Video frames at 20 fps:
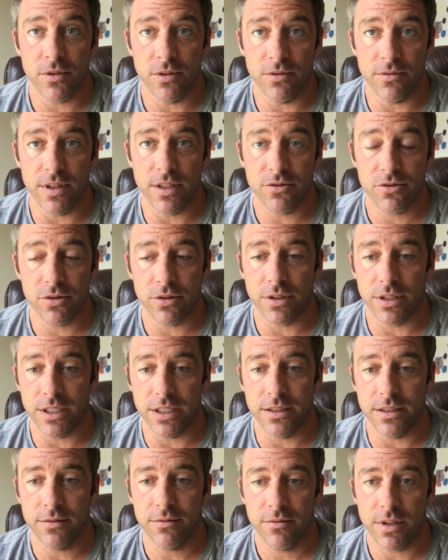
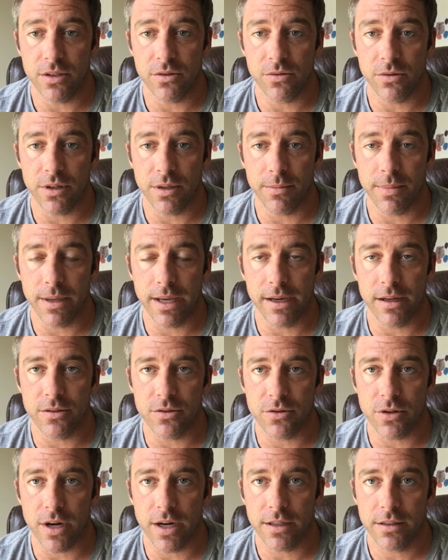eventually things will get back
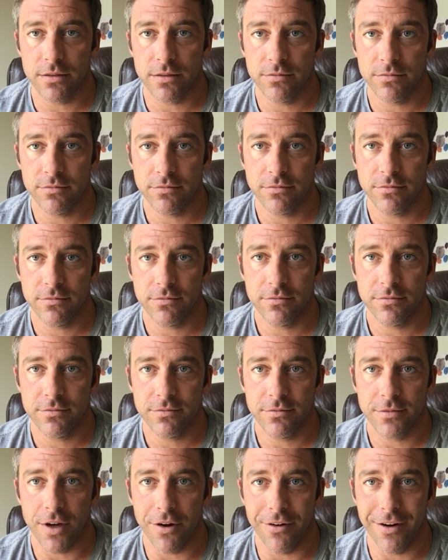on track.
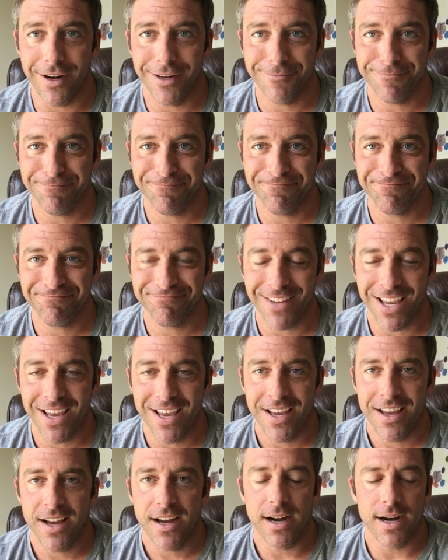All right?
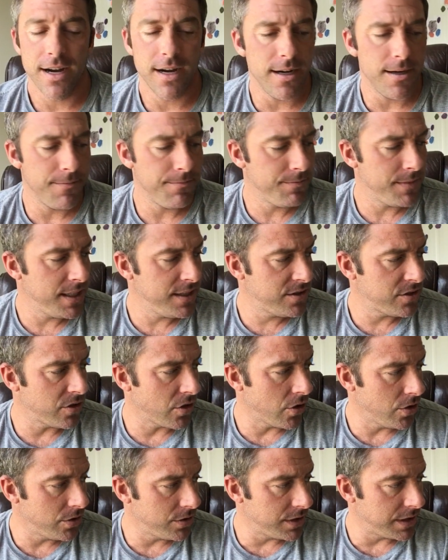It's
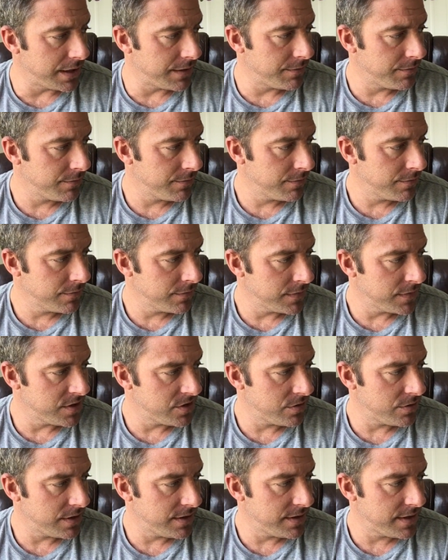early.
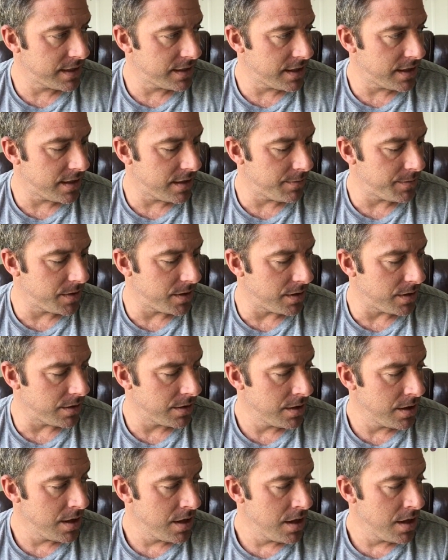It's only 10 a.m. here.